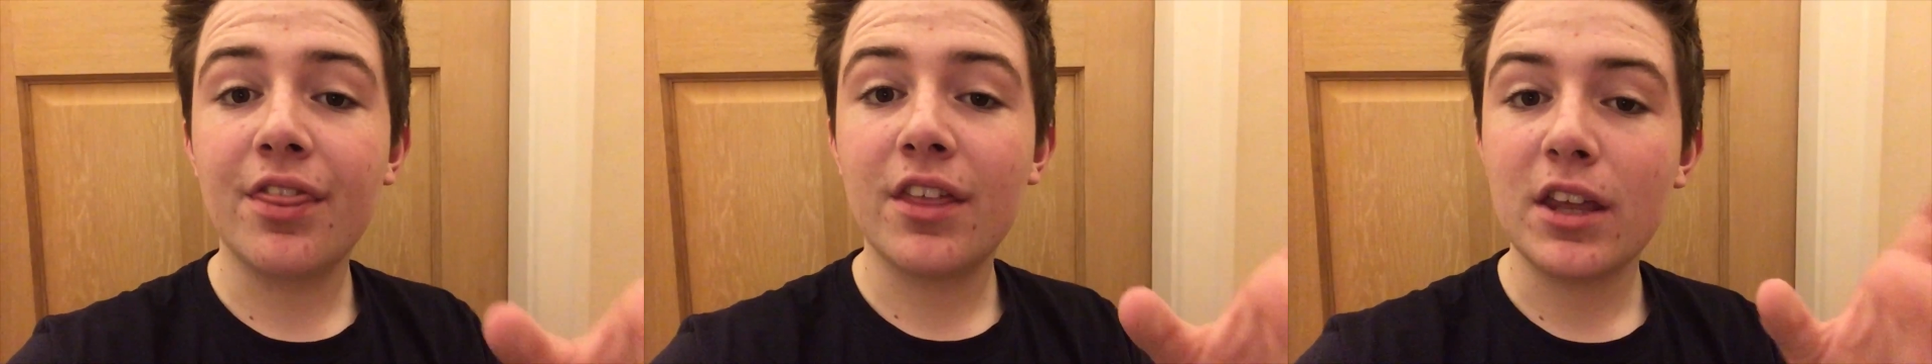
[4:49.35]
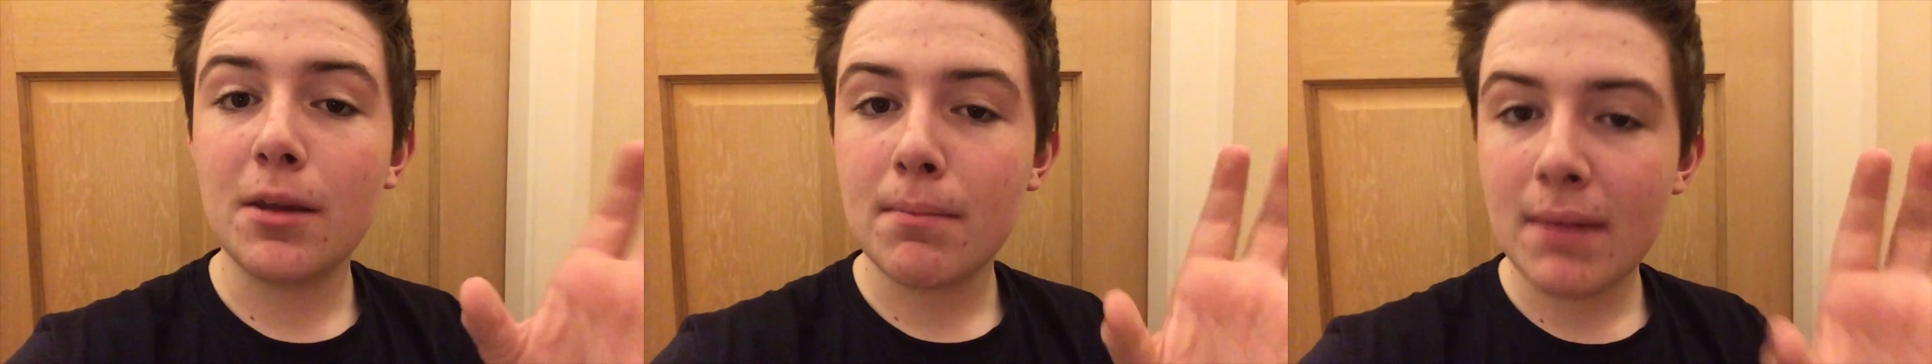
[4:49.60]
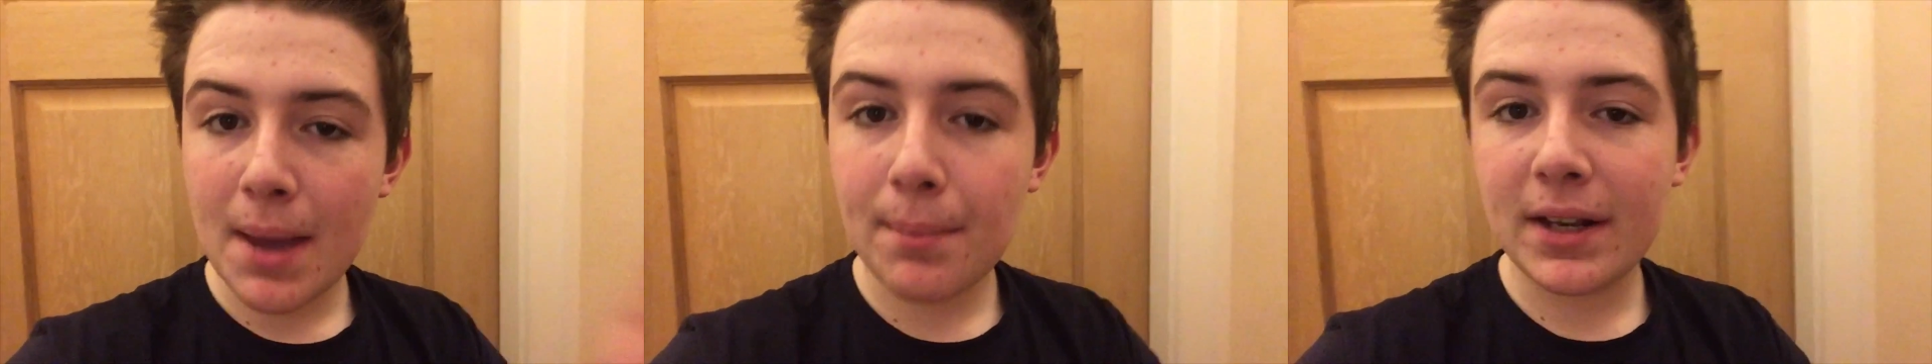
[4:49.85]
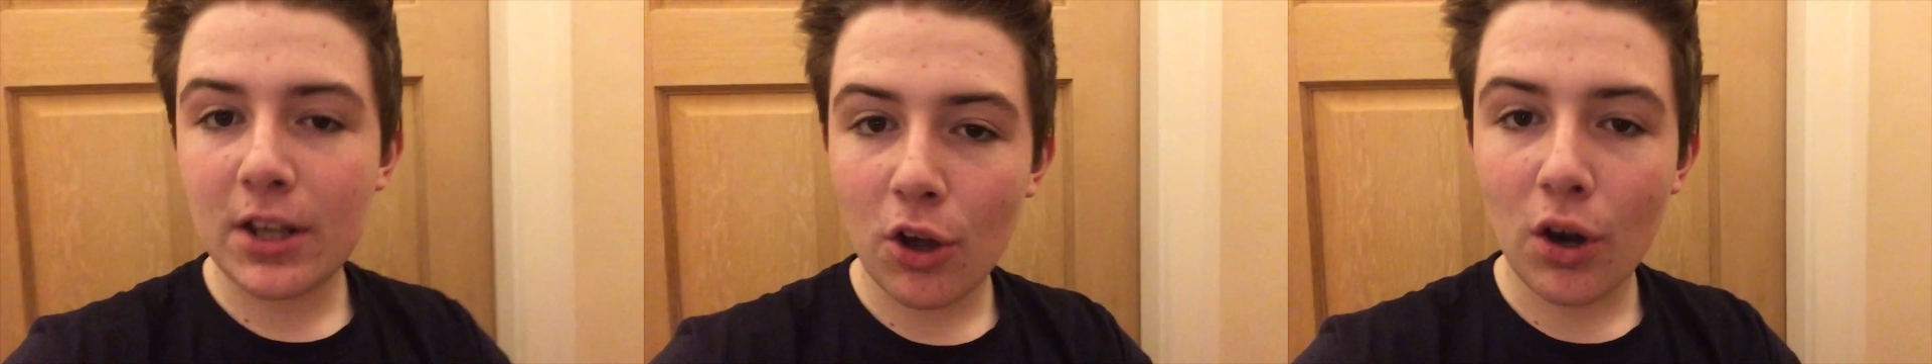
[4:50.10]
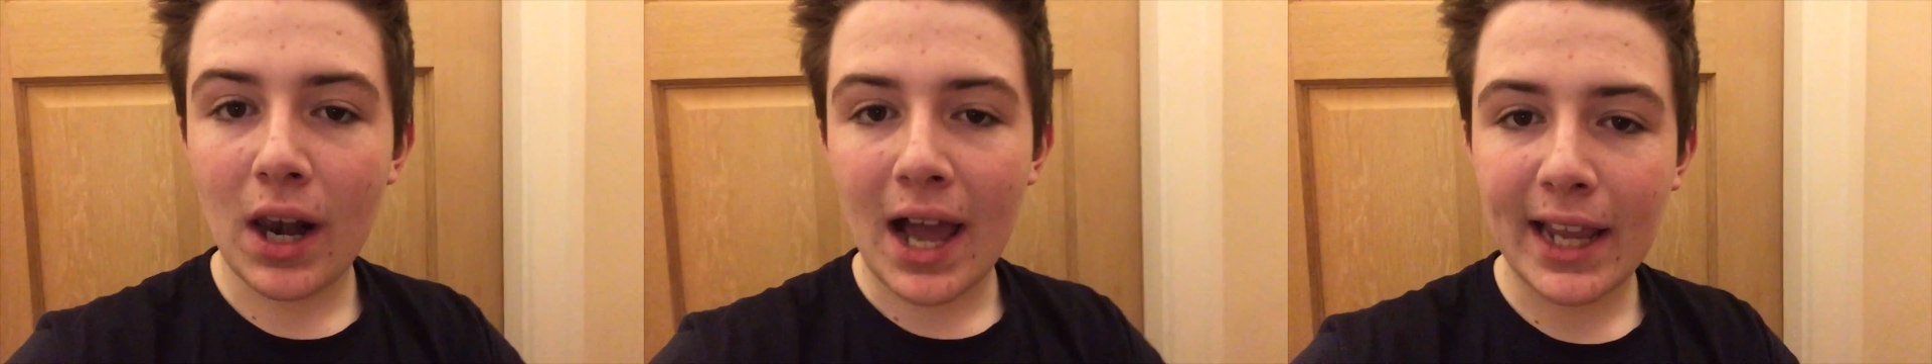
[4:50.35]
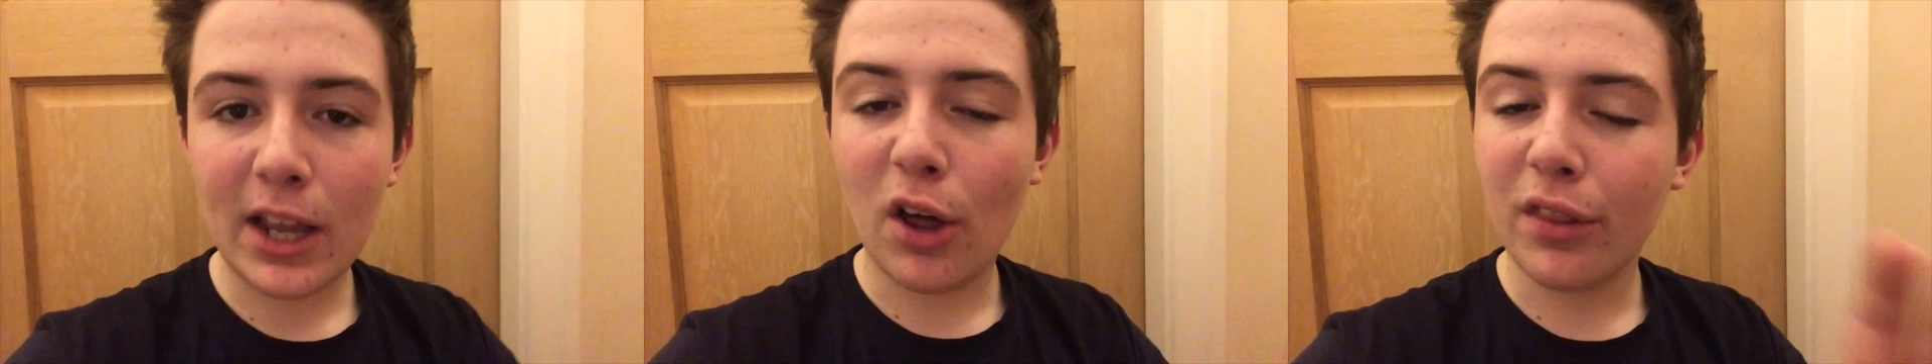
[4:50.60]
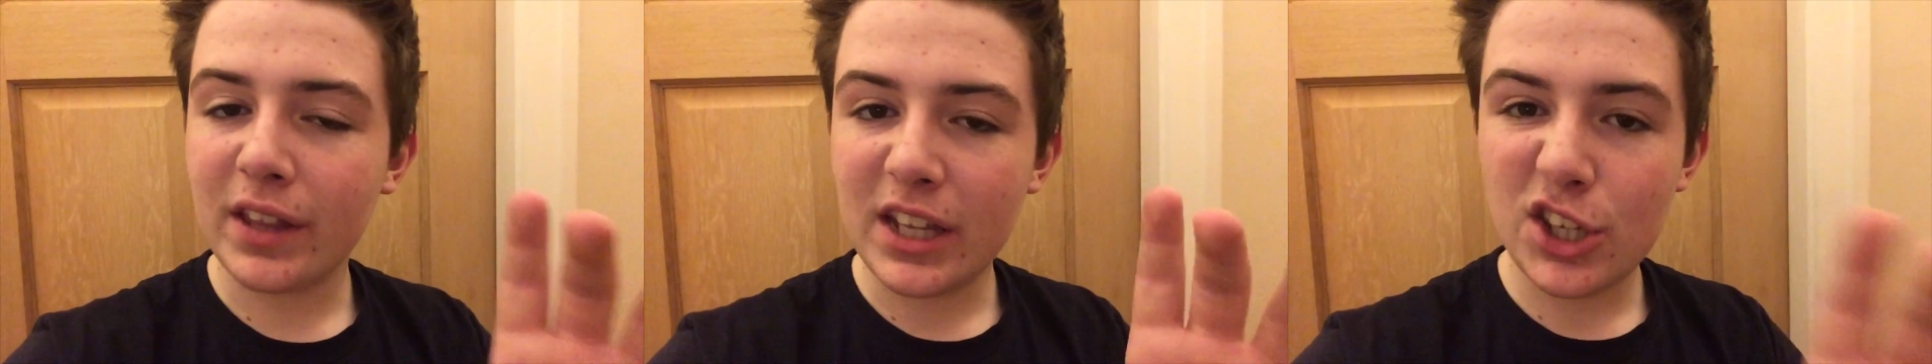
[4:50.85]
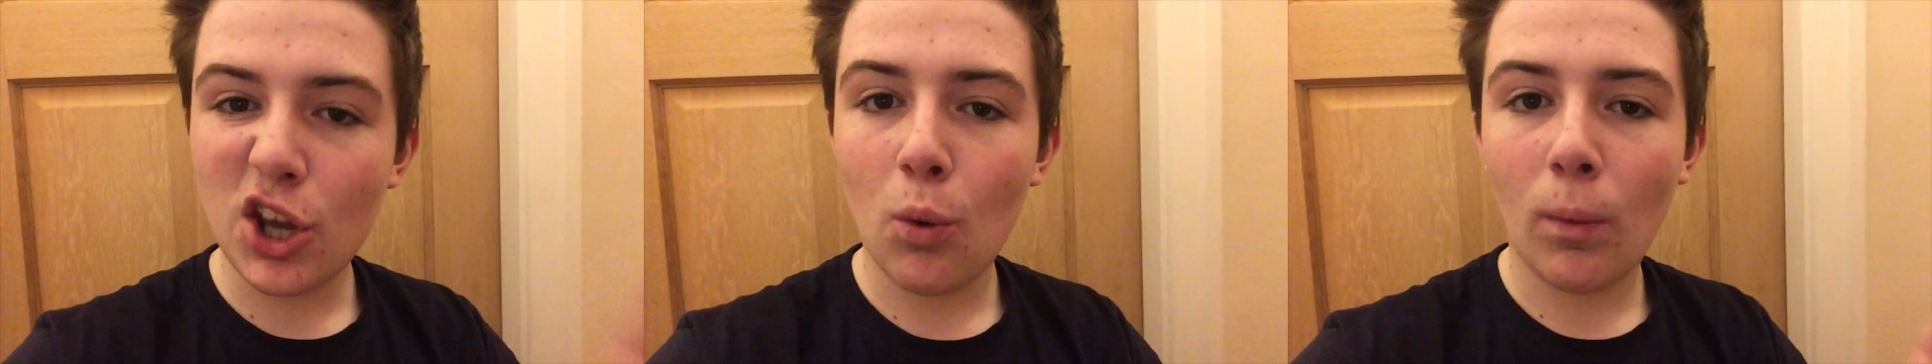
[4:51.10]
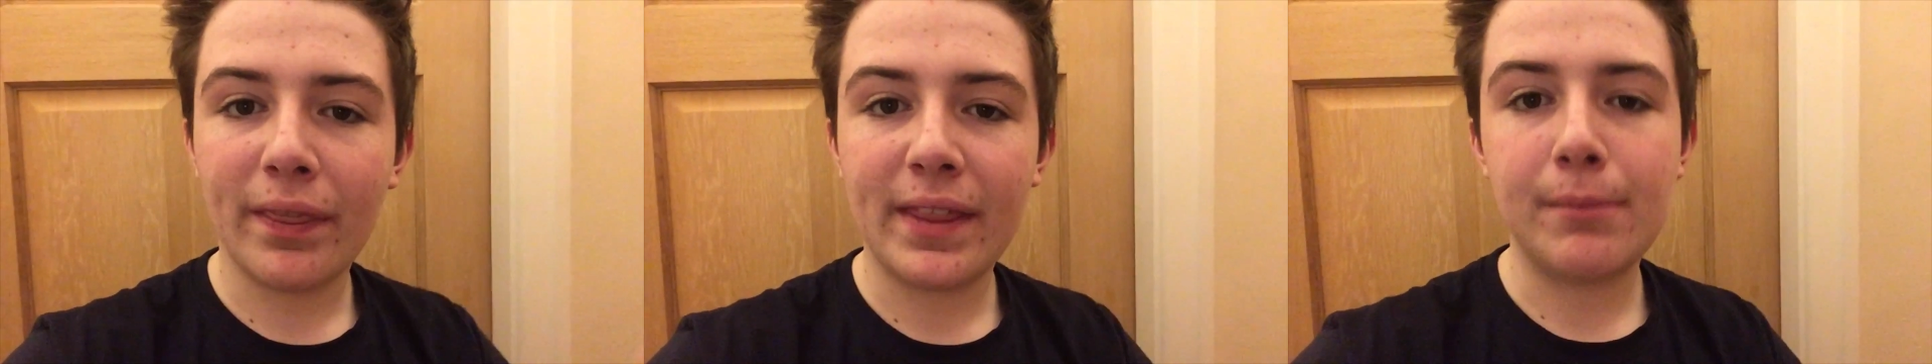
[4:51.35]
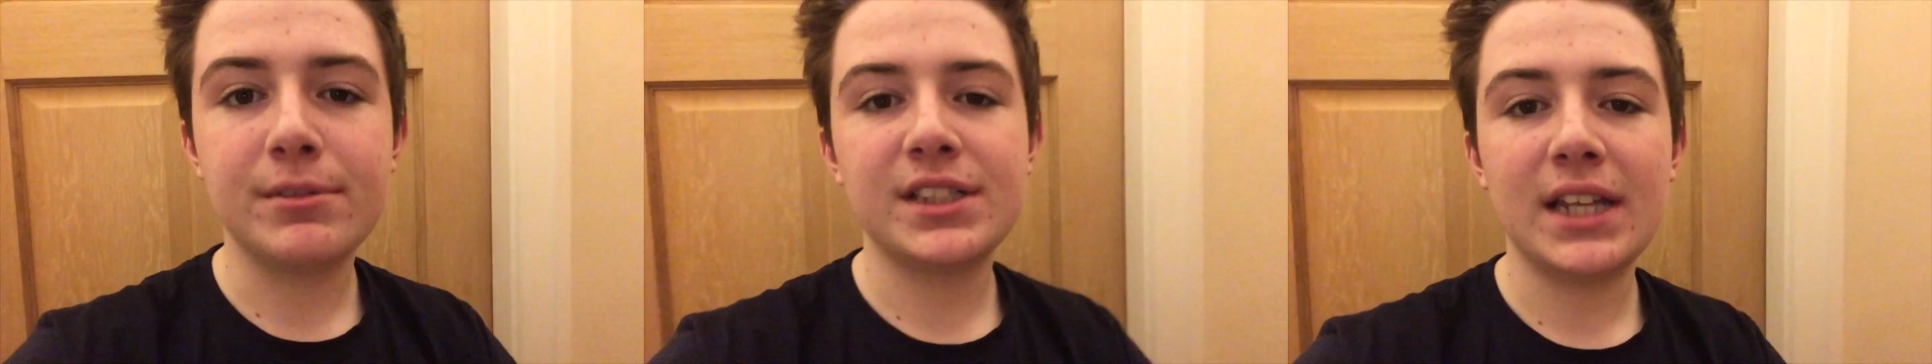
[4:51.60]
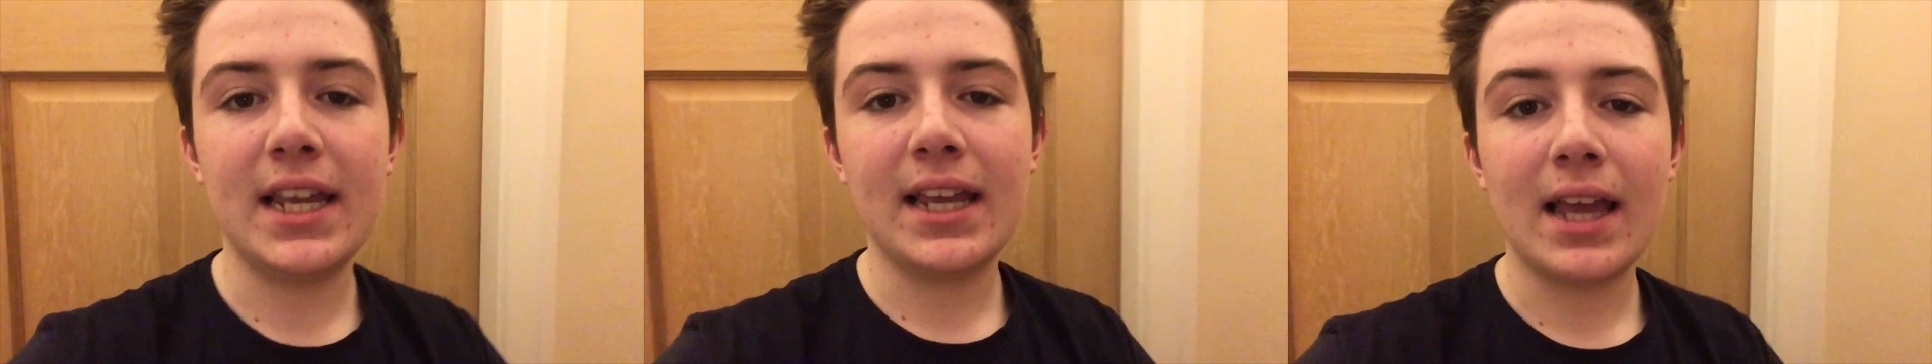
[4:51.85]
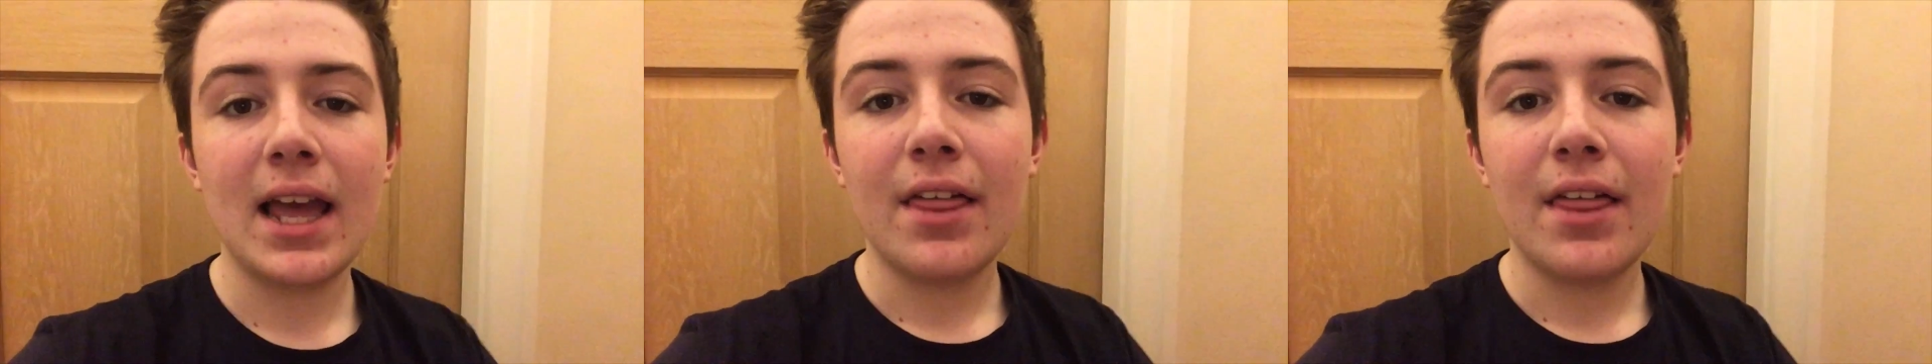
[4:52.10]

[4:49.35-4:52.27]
that you maybe don't like or that you don't want them seeing